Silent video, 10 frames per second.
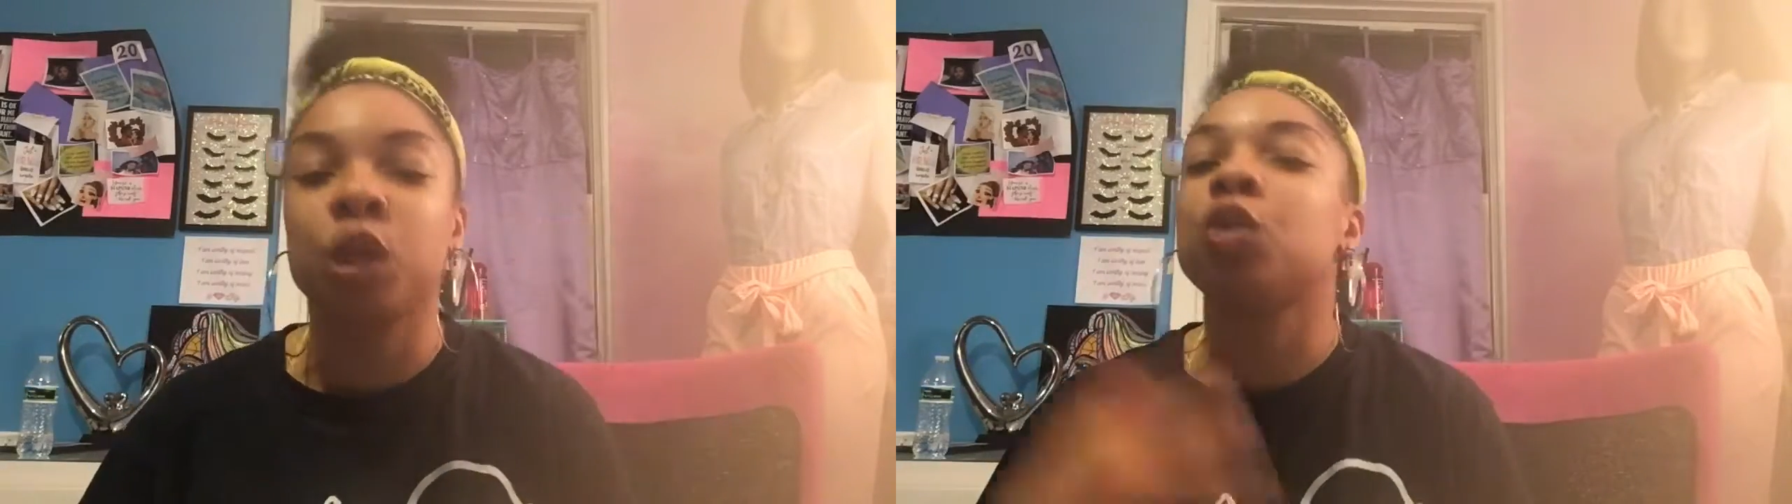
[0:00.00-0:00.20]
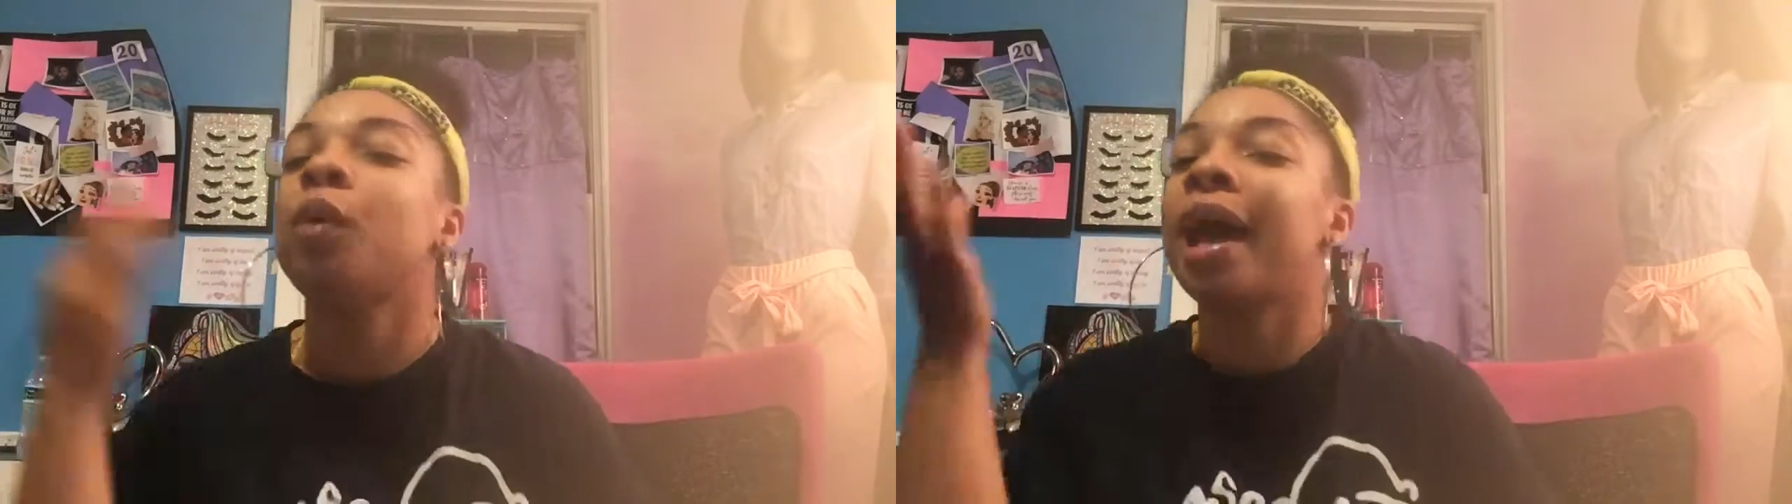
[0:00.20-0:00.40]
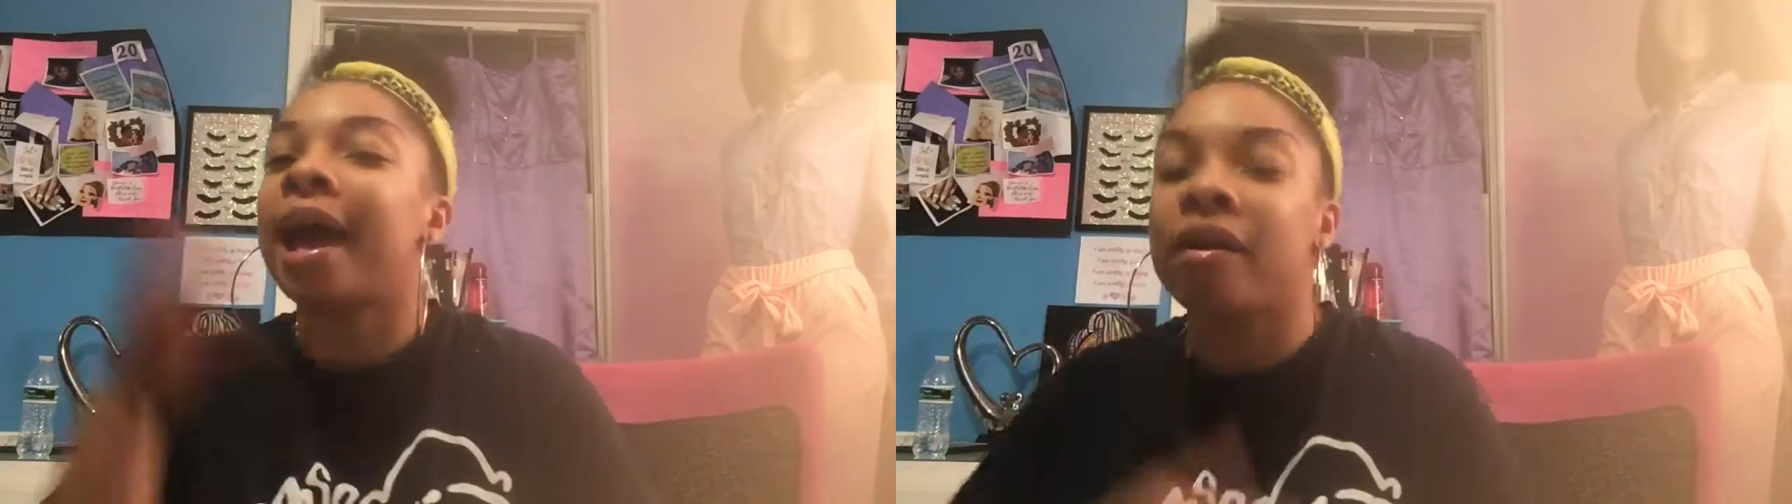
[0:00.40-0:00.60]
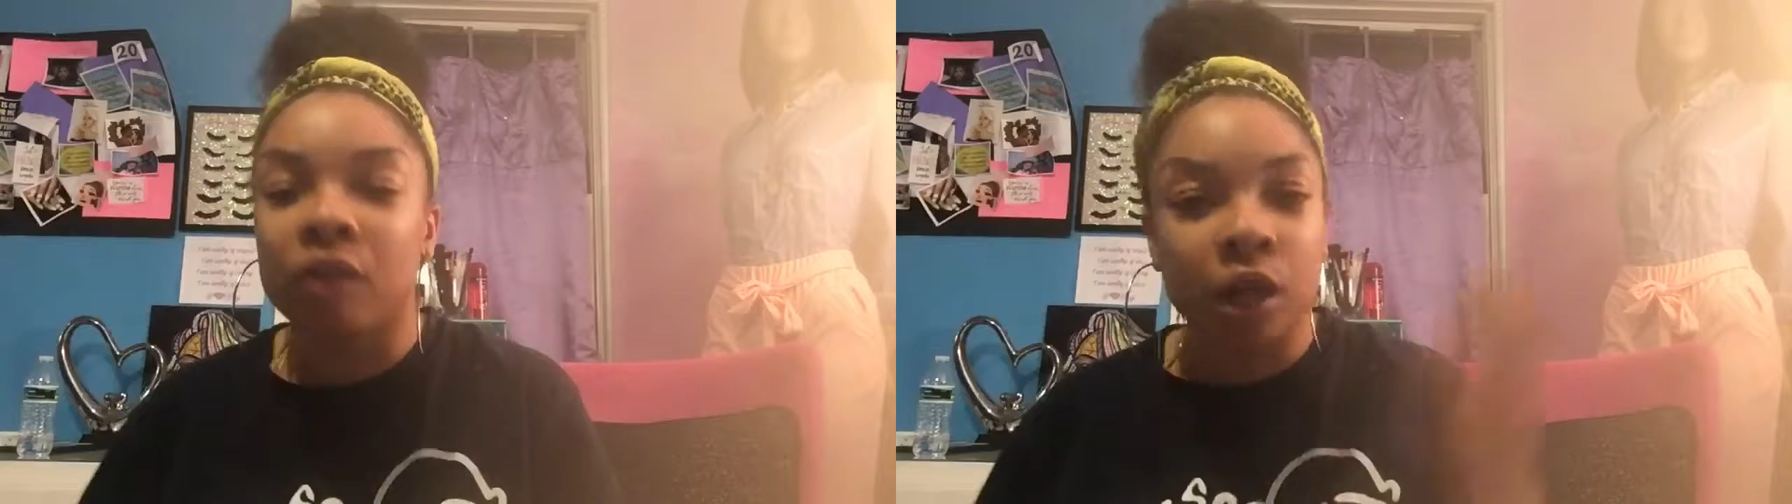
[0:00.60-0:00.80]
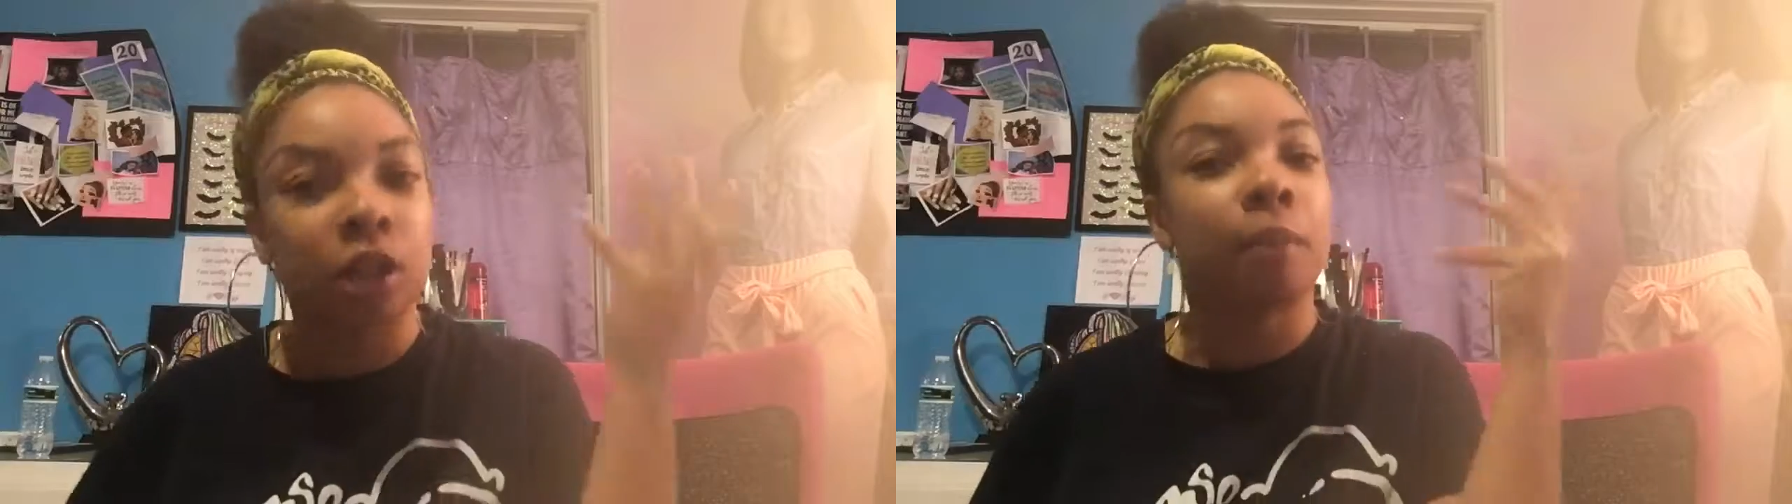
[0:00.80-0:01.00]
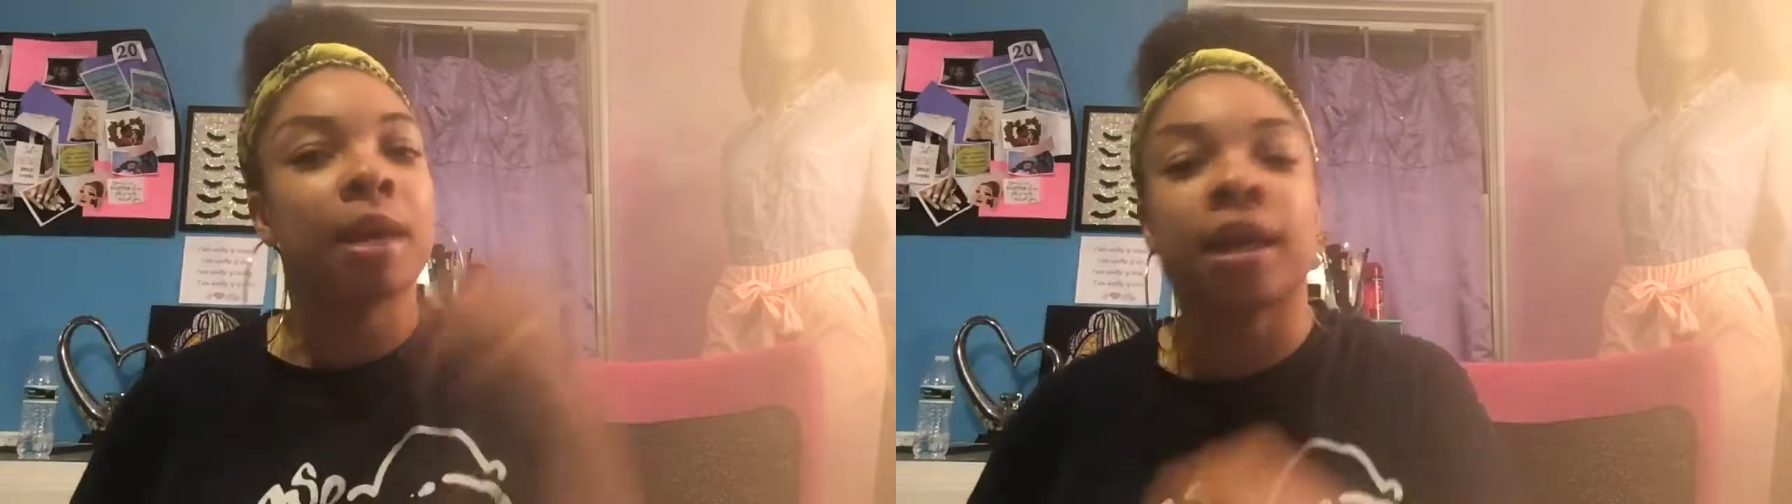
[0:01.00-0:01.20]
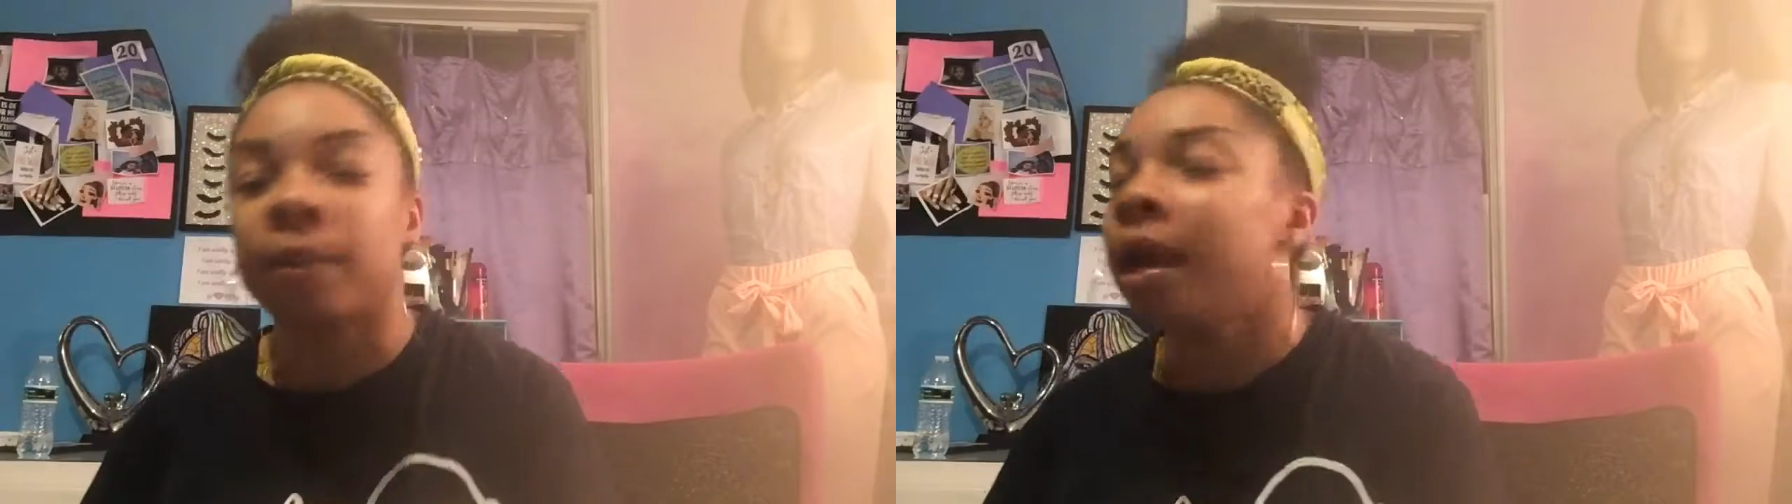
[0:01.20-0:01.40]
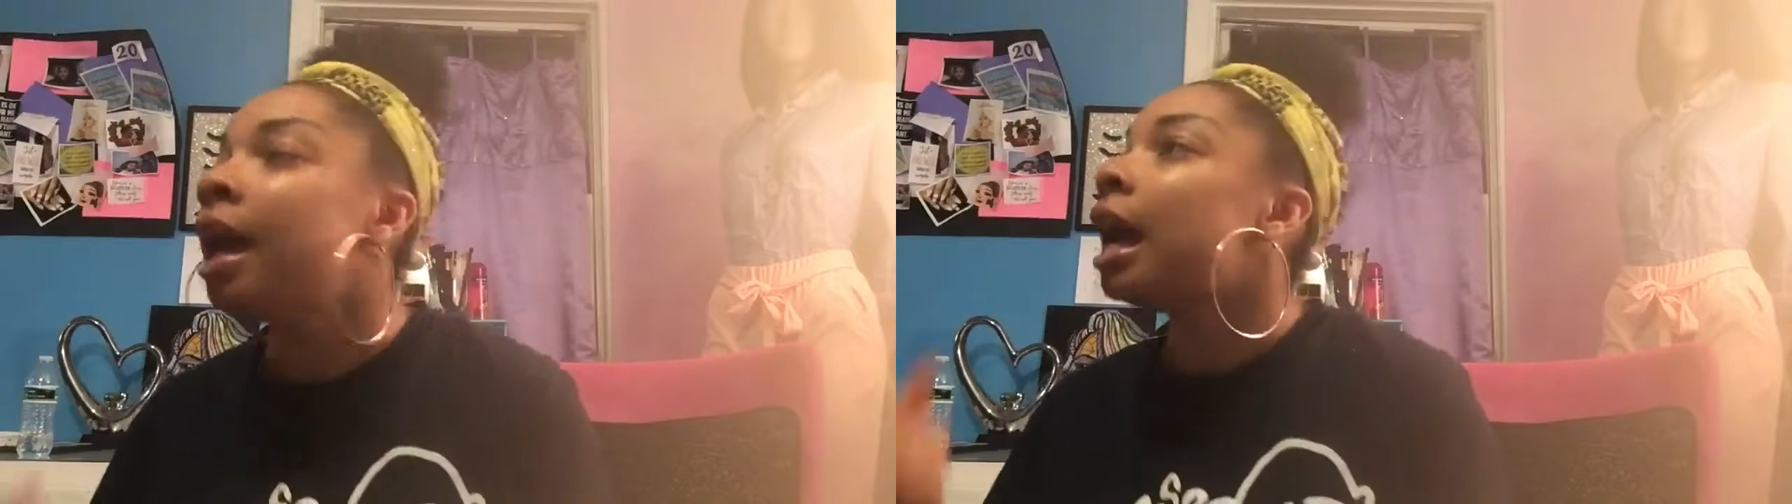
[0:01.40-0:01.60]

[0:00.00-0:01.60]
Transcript: when you have on your makeup